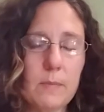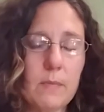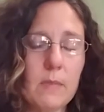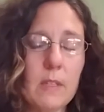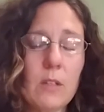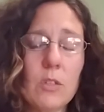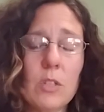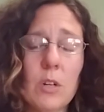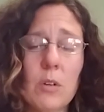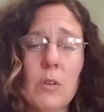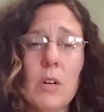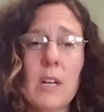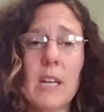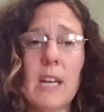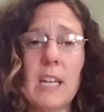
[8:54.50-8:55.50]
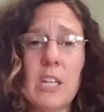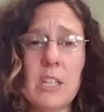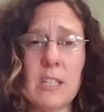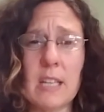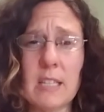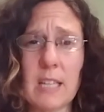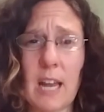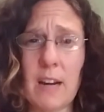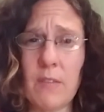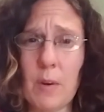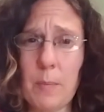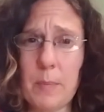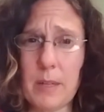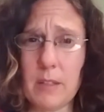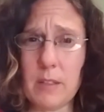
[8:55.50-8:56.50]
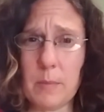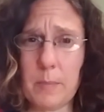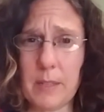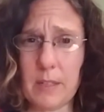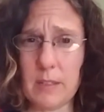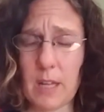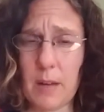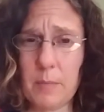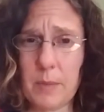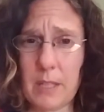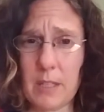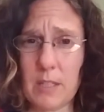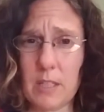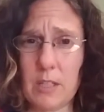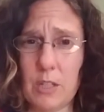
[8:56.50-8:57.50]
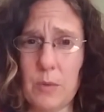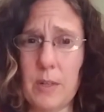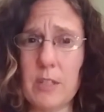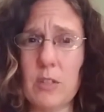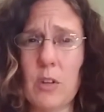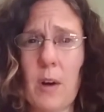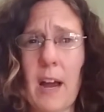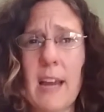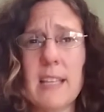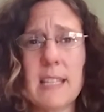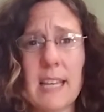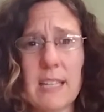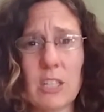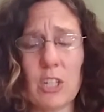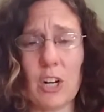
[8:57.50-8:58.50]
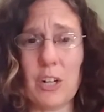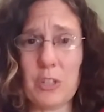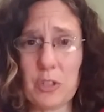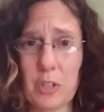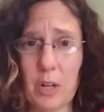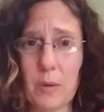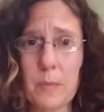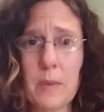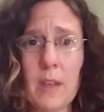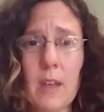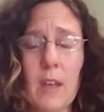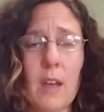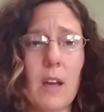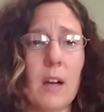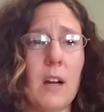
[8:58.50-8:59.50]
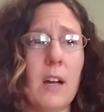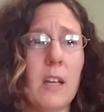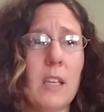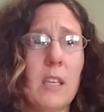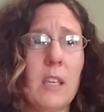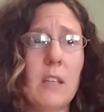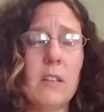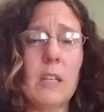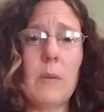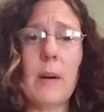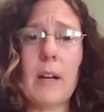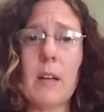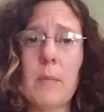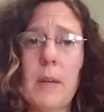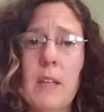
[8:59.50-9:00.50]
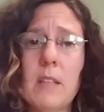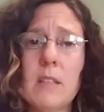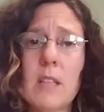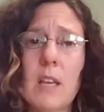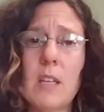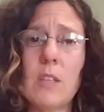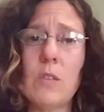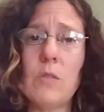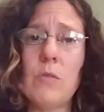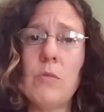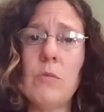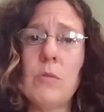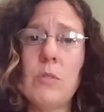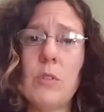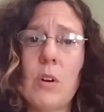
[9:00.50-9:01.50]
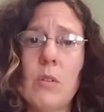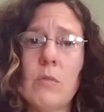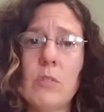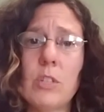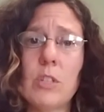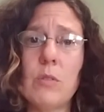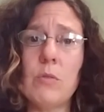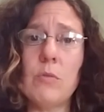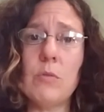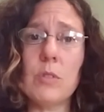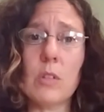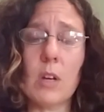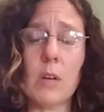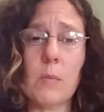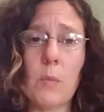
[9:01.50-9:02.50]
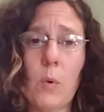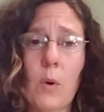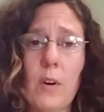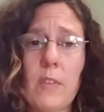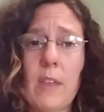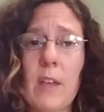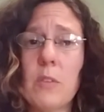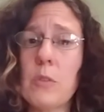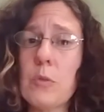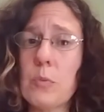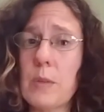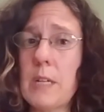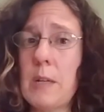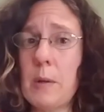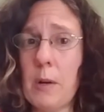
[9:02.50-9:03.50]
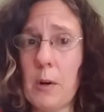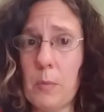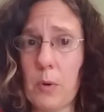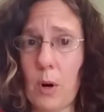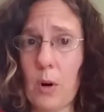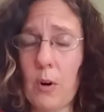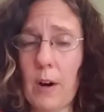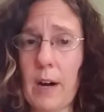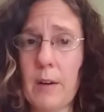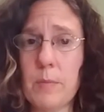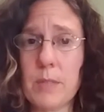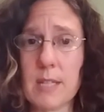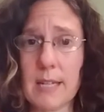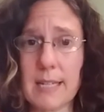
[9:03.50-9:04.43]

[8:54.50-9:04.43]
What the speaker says: So it's kind of a build up piece to it. So I say start slow. Healy recommends that you don't use more than 3 programs a